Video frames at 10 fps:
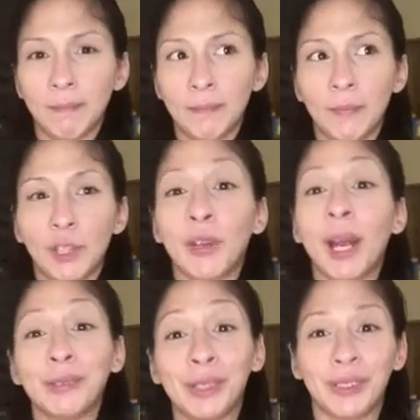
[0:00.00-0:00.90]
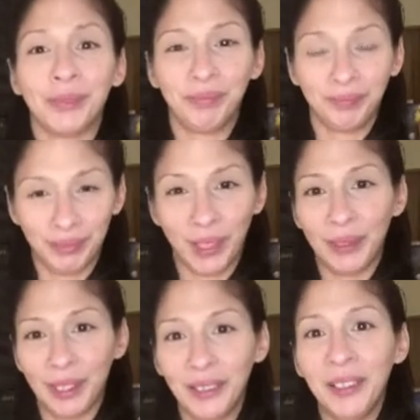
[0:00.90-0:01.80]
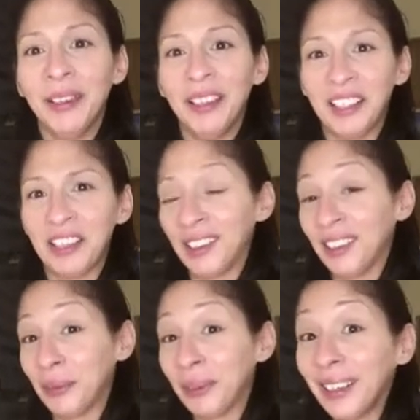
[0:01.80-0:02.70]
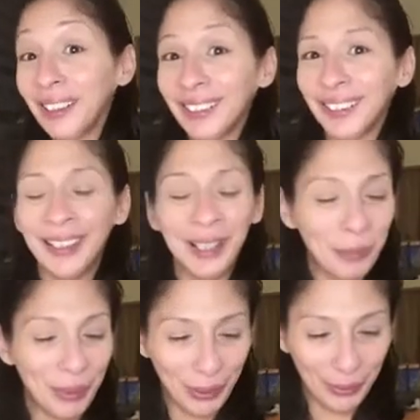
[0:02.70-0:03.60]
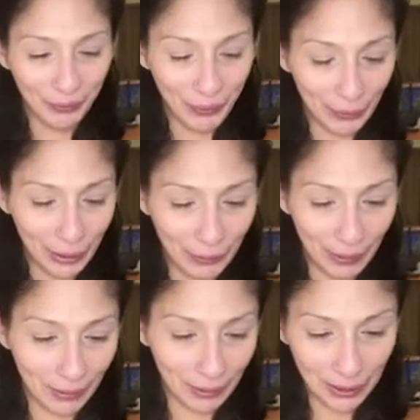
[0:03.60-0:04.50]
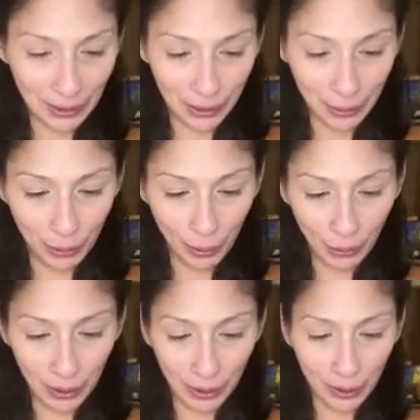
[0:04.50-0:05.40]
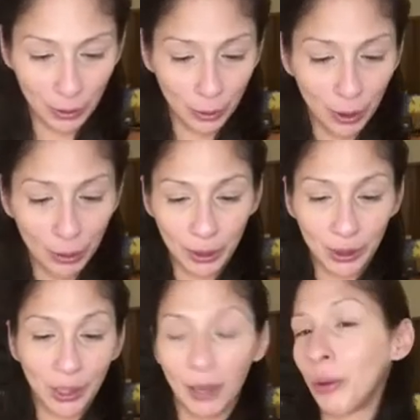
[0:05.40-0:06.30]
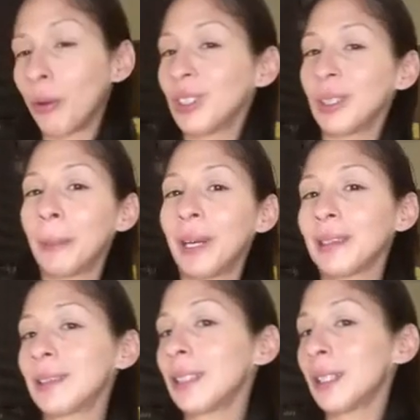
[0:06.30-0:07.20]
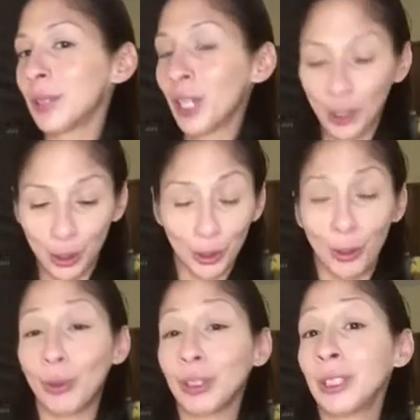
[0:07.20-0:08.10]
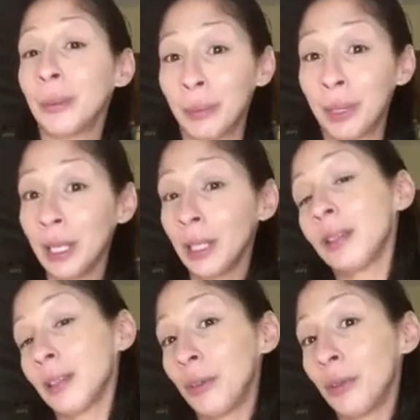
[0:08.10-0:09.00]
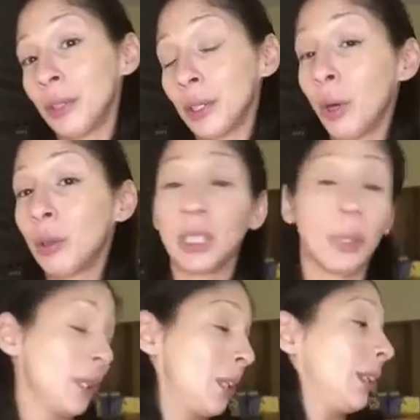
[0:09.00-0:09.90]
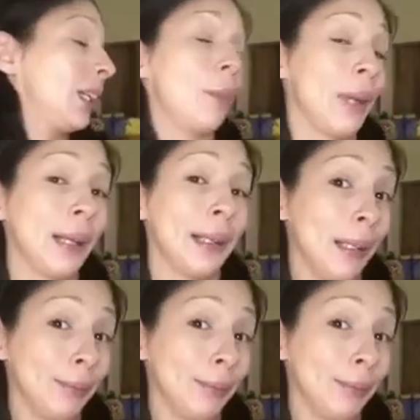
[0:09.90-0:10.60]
grounded. There we go. Couldn't think of the word, but you are very grounded. So you're holding these swords, but you're not holding them by the tips. You're holding them, you're holding them, and you're looking back like,